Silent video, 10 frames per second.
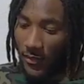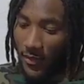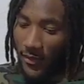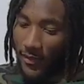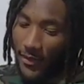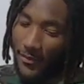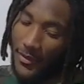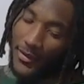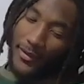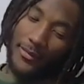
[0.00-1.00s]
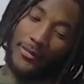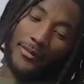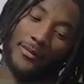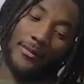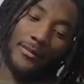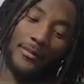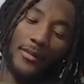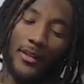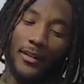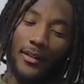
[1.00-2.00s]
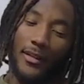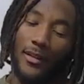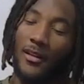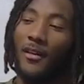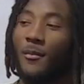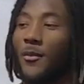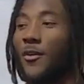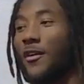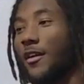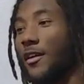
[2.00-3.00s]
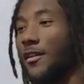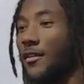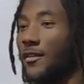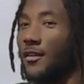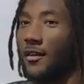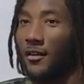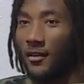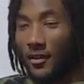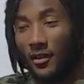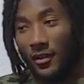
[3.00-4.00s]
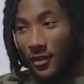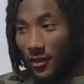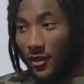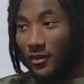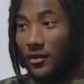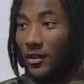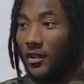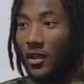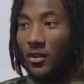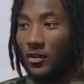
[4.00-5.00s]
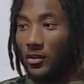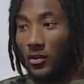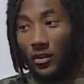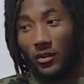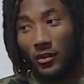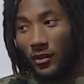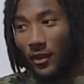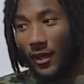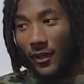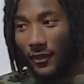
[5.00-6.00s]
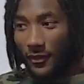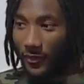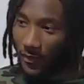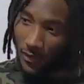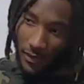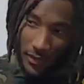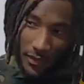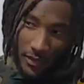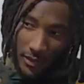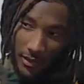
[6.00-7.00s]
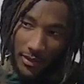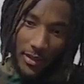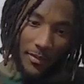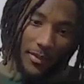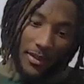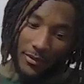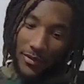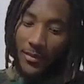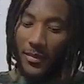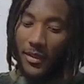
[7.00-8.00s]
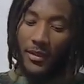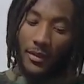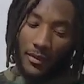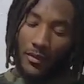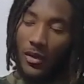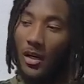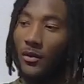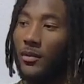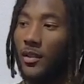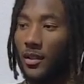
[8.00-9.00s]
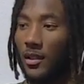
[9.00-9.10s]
I mean, to learn more, either you could give it to your coach or you, like, us DBs, we meet throughout the week a lot.